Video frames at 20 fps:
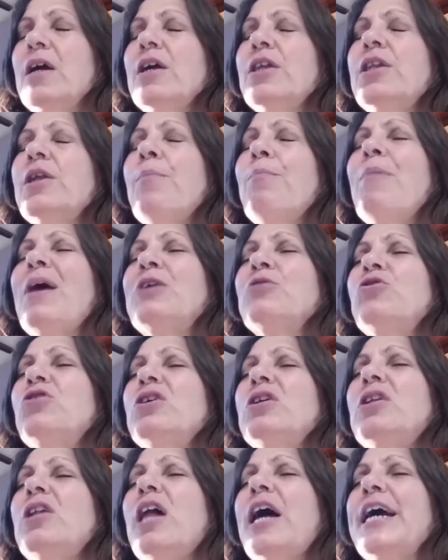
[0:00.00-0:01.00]
The
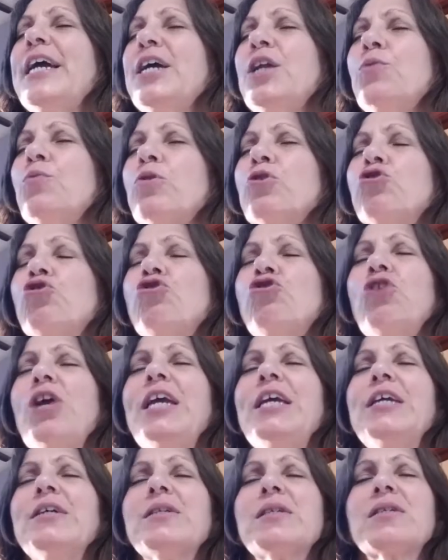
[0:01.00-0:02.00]
mountain lion will
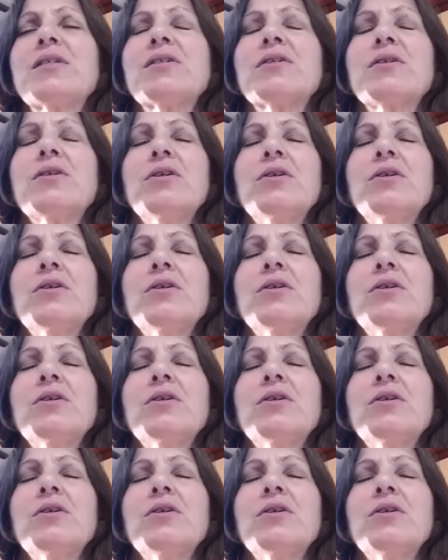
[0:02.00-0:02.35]
chase